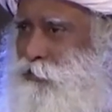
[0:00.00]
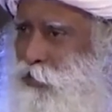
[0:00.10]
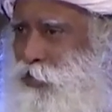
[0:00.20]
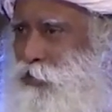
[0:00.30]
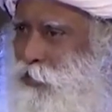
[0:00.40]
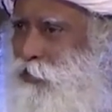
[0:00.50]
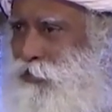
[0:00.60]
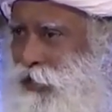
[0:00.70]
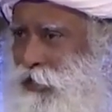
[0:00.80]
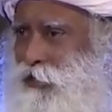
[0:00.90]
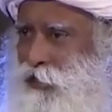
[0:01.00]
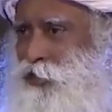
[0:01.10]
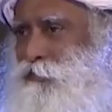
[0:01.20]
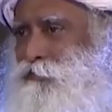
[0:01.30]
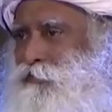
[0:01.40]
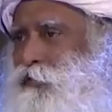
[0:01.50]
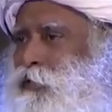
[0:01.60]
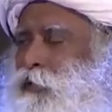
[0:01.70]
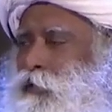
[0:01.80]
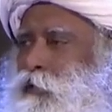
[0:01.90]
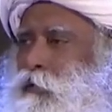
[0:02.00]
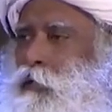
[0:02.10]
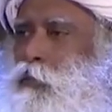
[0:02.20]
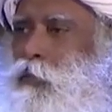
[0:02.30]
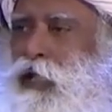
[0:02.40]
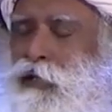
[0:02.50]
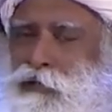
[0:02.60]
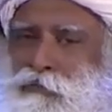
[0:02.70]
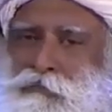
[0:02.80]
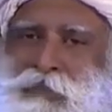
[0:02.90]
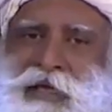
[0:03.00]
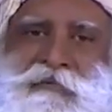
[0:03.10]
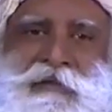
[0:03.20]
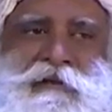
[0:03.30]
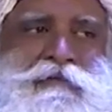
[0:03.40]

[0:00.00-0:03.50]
more and more aggressive, well, many will